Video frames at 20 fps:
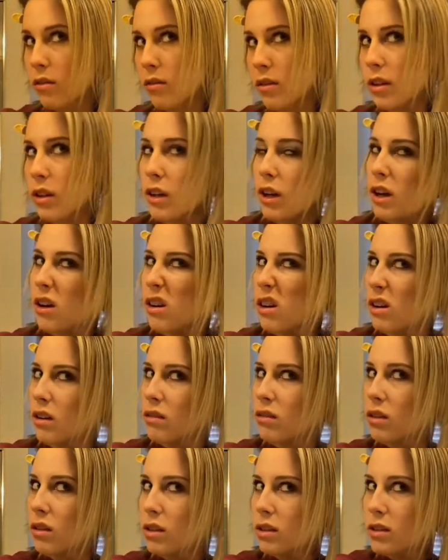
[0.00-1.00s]
really, I don't know,
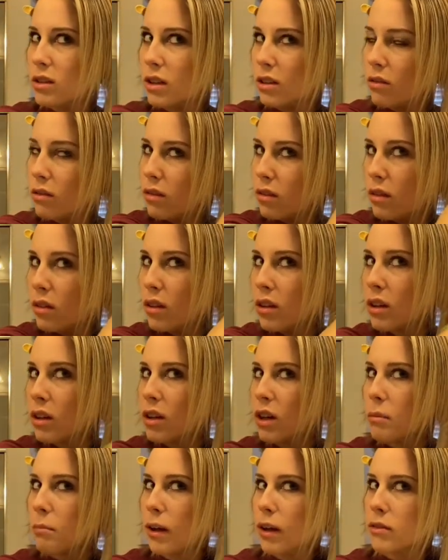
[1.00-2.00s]
just kind
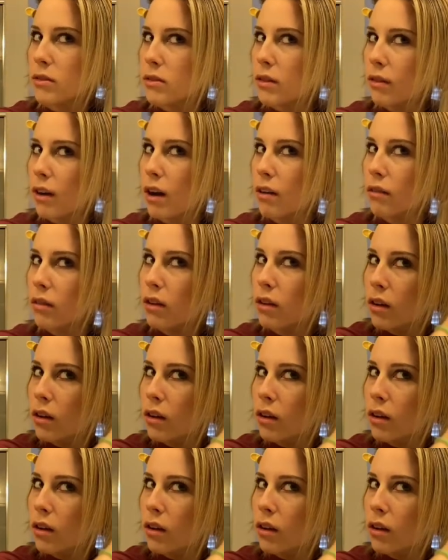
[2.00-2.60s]
of bounced around.